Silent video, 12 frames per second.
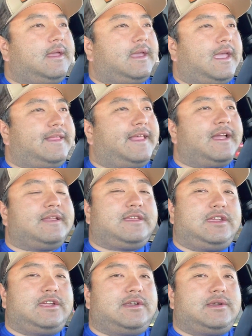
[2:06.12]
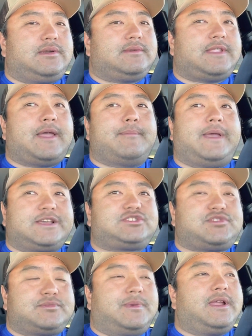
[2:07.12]
And that gear, that
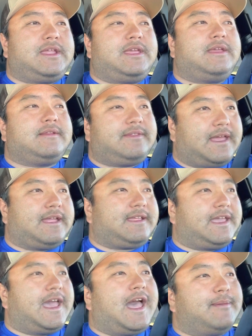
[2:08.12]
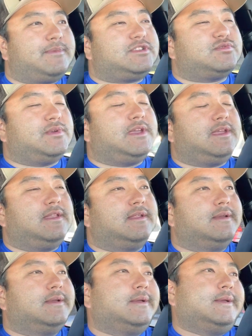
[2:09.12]
extra money, that gap between,
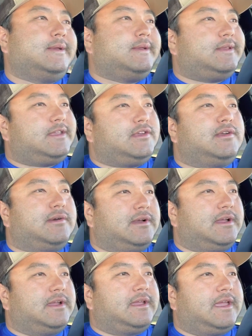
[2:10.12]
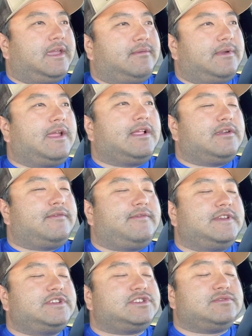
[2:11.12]
you know, a regular
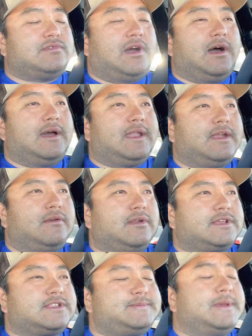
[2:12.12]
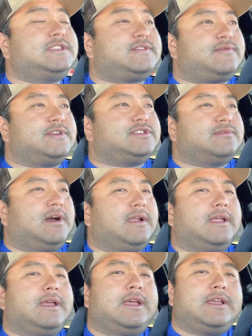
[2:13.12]
fishing rod and an expensive fishing rod
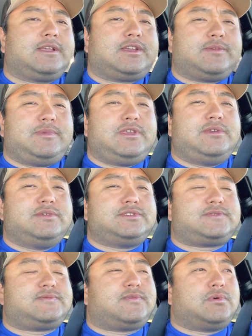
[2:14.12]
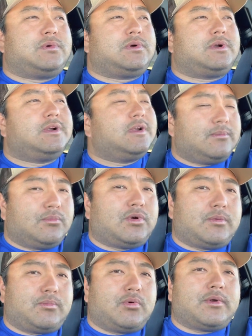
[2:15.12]
could be used for more
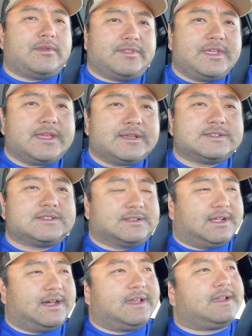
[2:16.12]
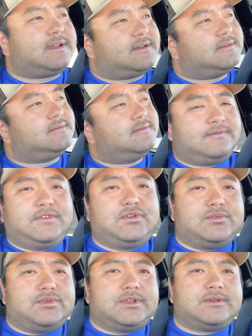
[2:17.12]
important things like food.